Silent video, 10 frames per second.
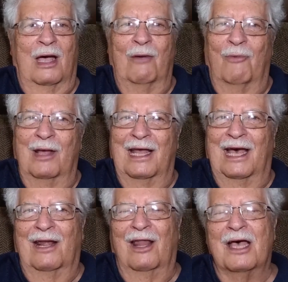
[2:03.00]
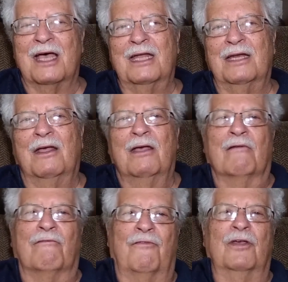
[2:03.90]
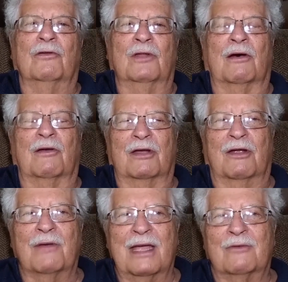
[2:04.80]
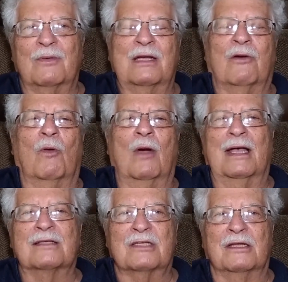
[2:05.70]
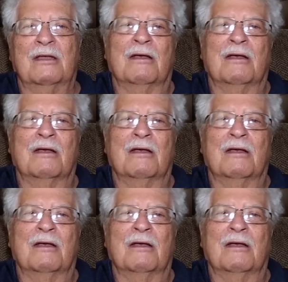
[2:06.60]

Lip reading: I went online, filled out a grant request.